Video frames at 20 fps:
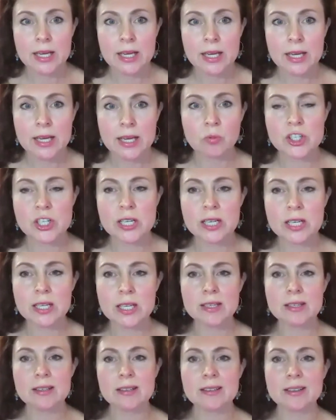in which
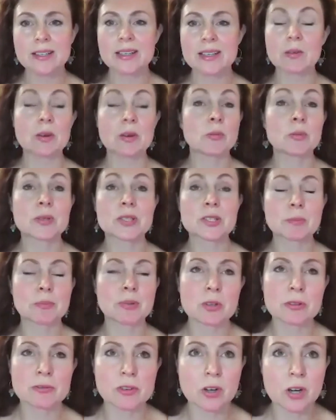it was a
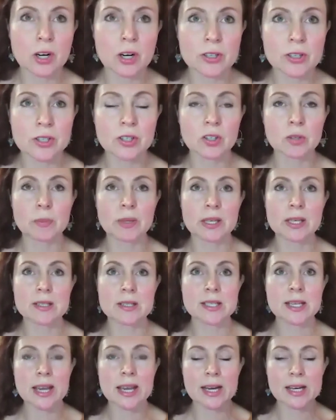beautiful article,
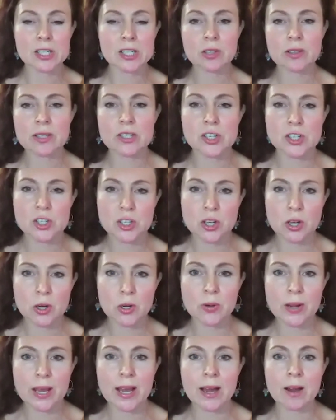because he actually
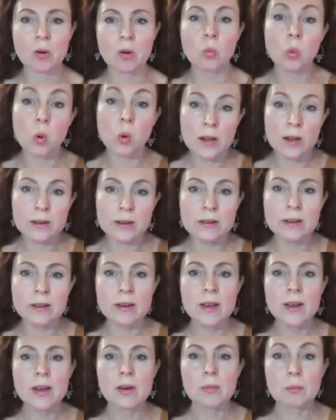showed how one
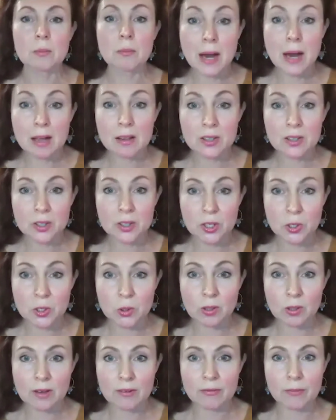
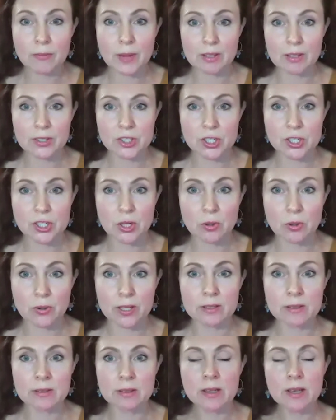molecule of
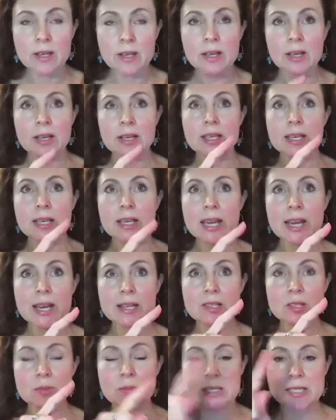melatonin
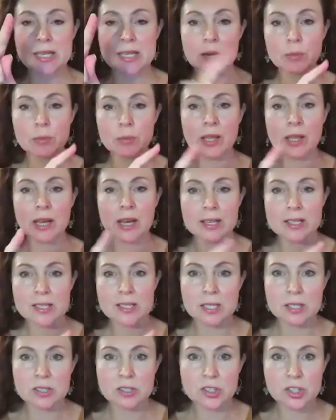gets metabolized
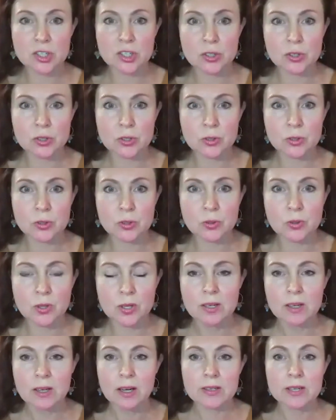into
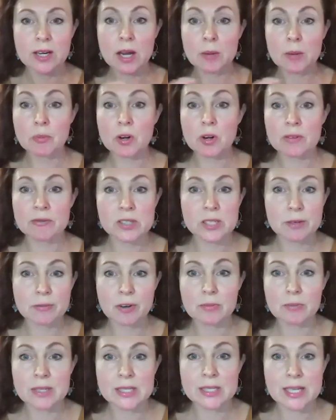a number of
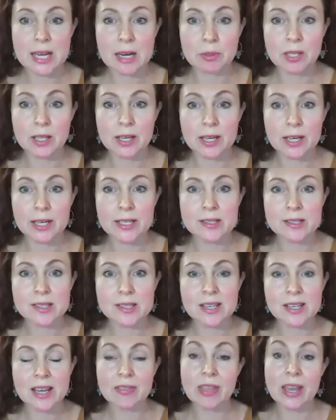different metabolites,
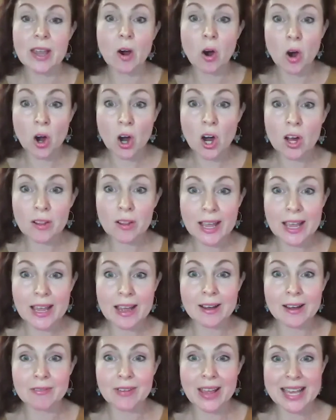and they all
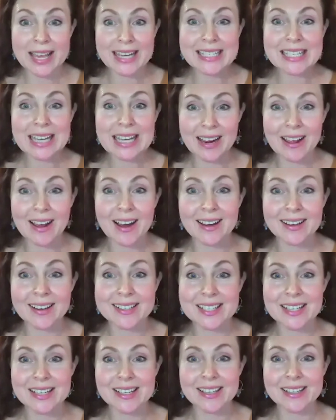have
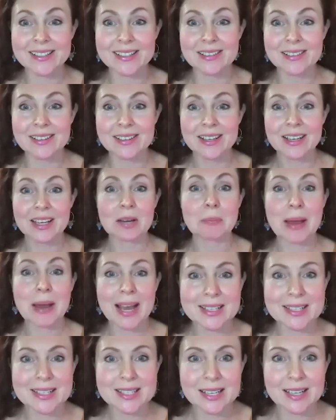antioxidant
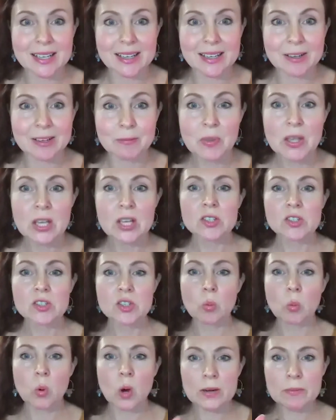capacity. So
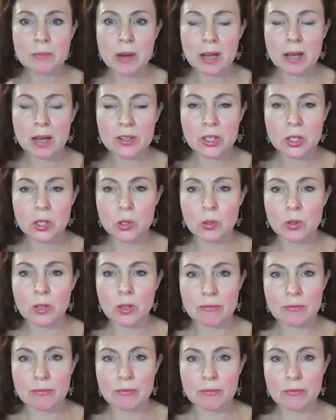one molecule
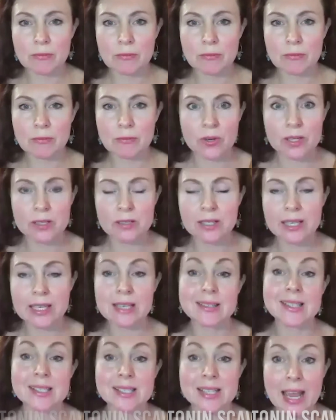of melatonin
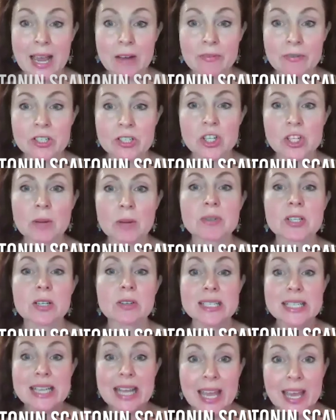can scavenge up
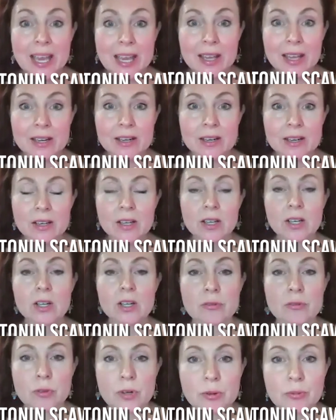to 10
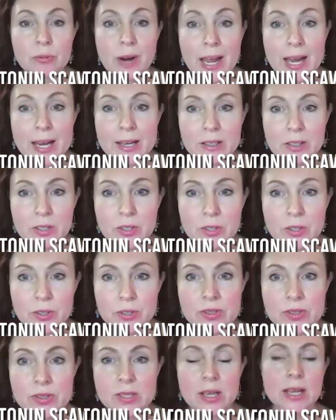free
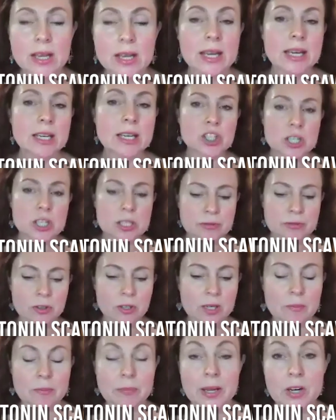radicals. And just for
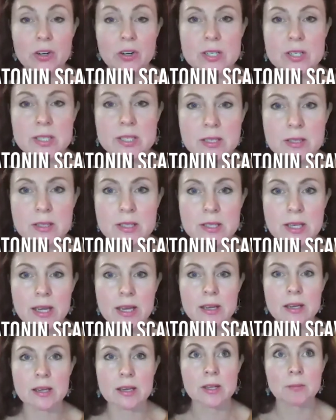comparison's
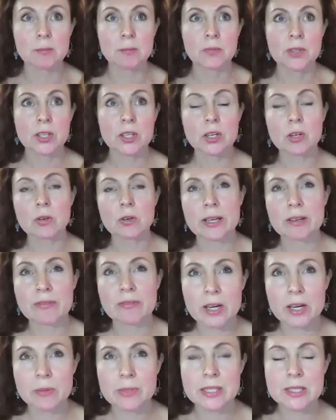sake, you know, like
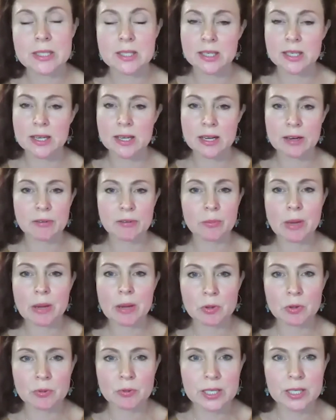vitamin C, I
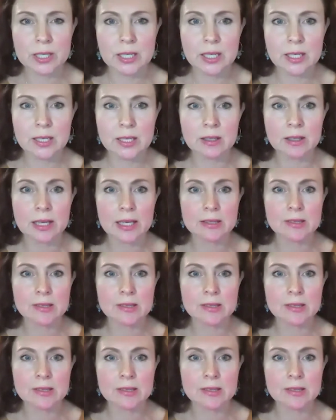remember reading, can